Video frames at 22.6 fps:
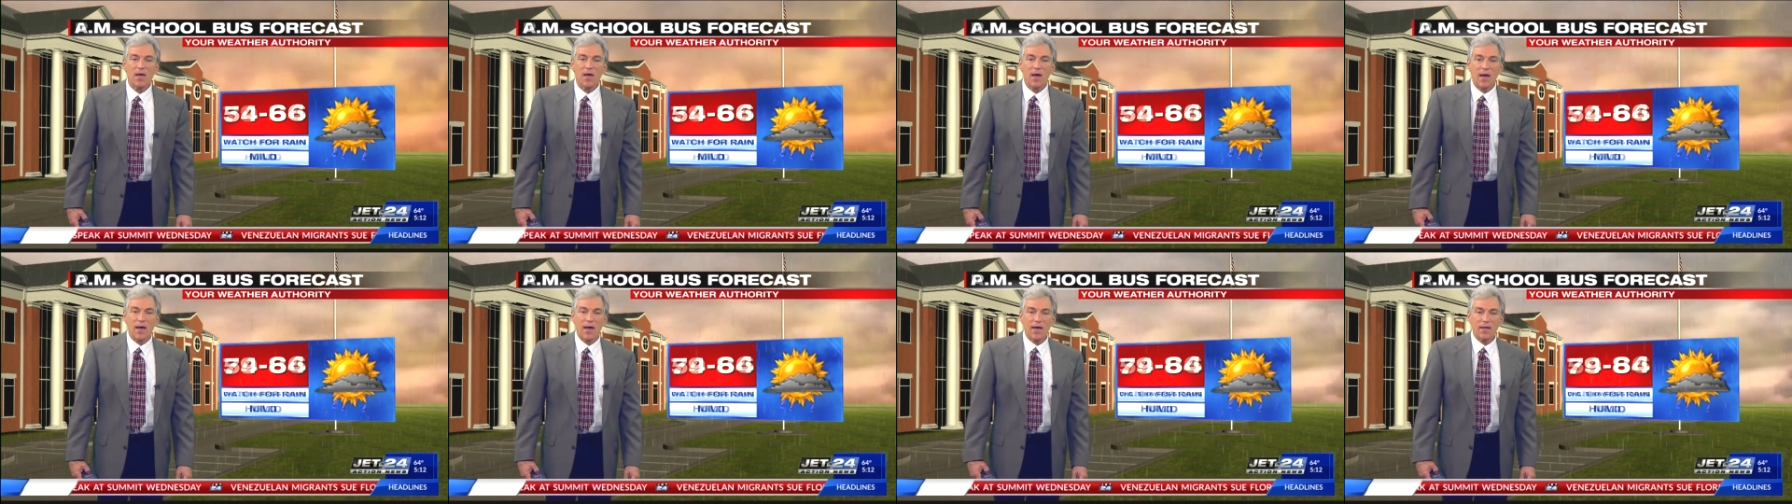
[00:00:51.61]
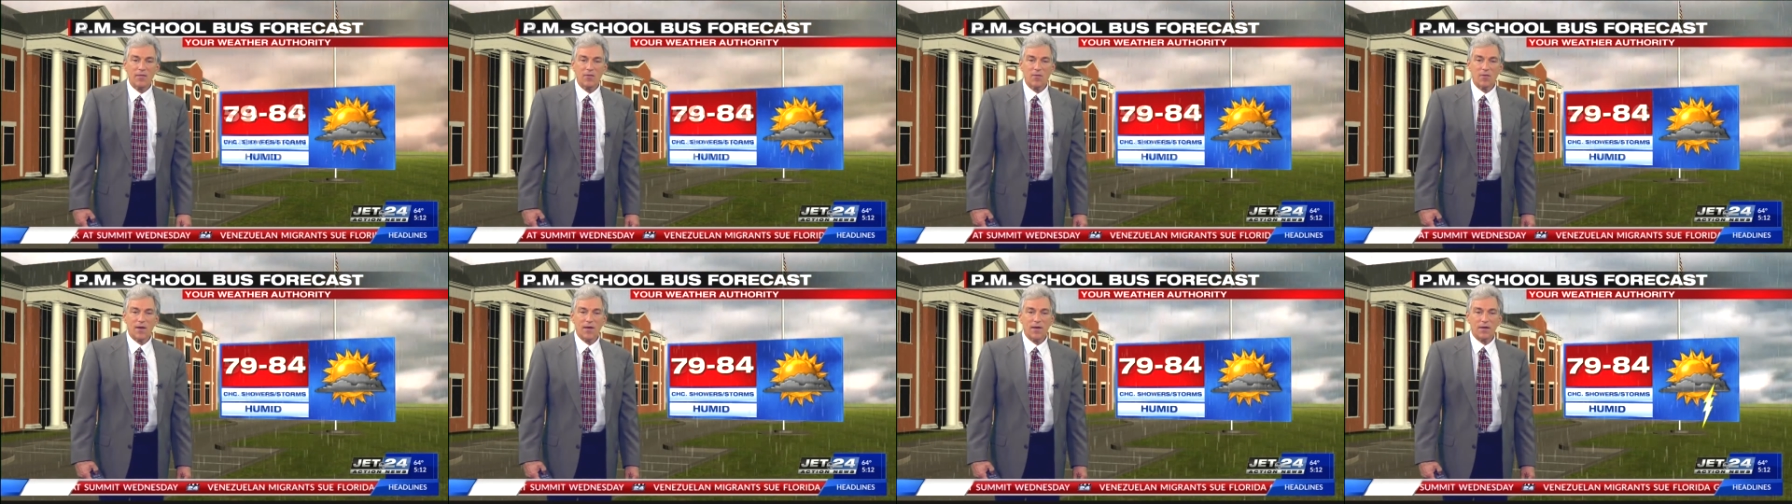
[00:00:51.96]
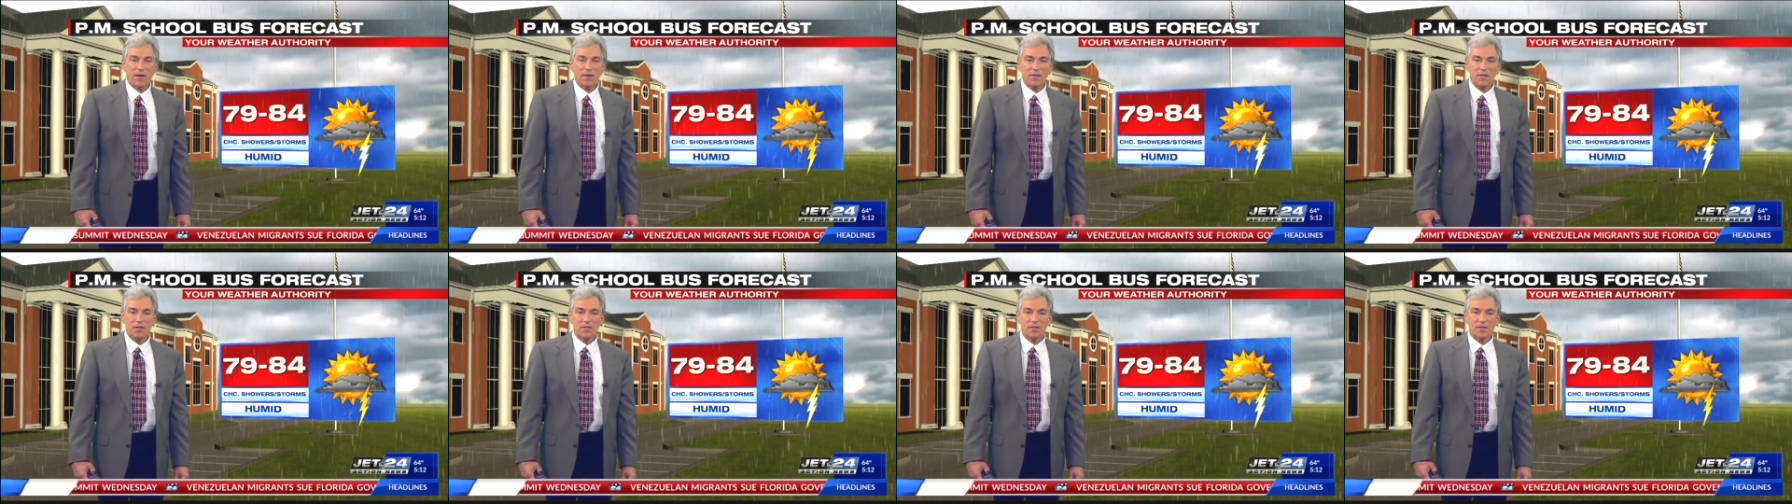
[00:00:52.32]
Uh, as we head
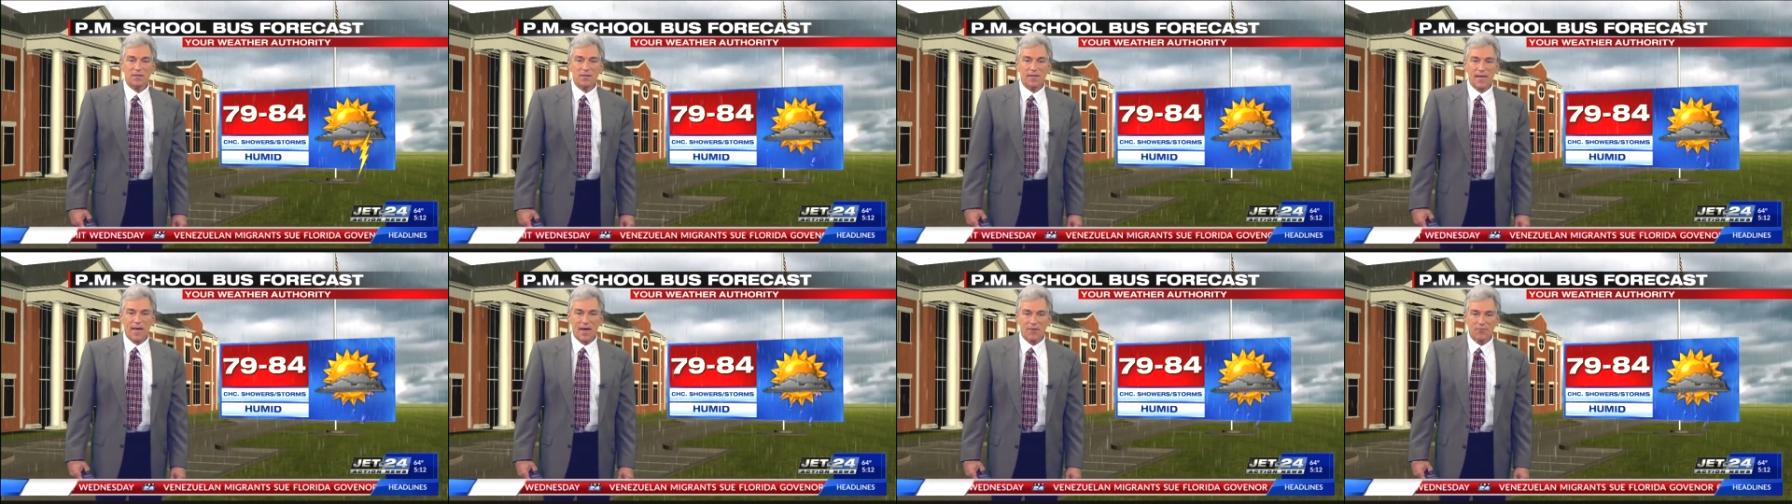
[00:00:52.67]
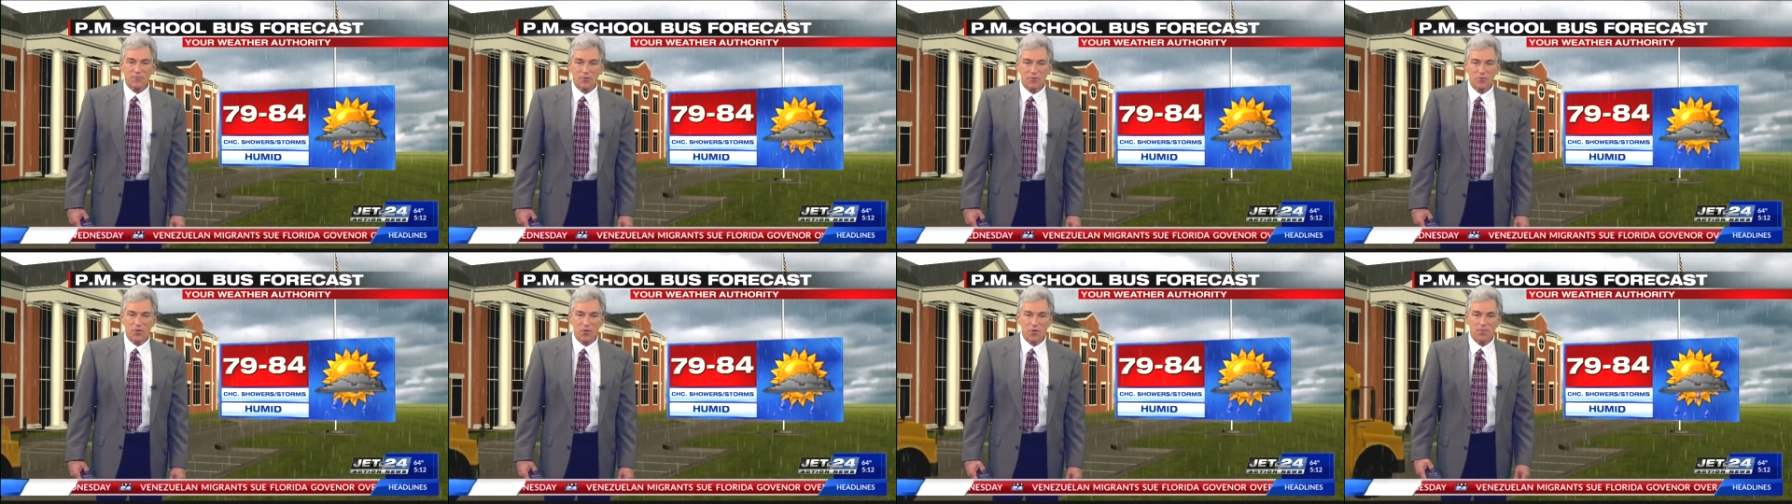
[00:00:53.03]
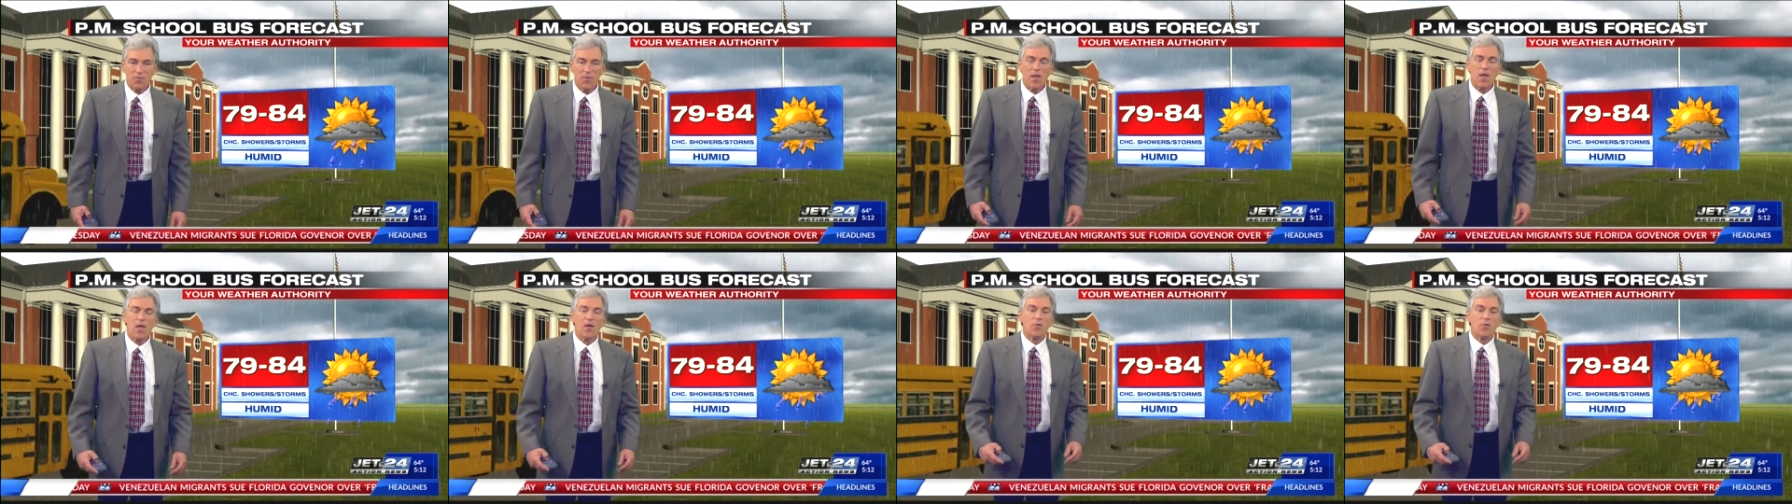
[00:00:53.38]
on into the afternoon.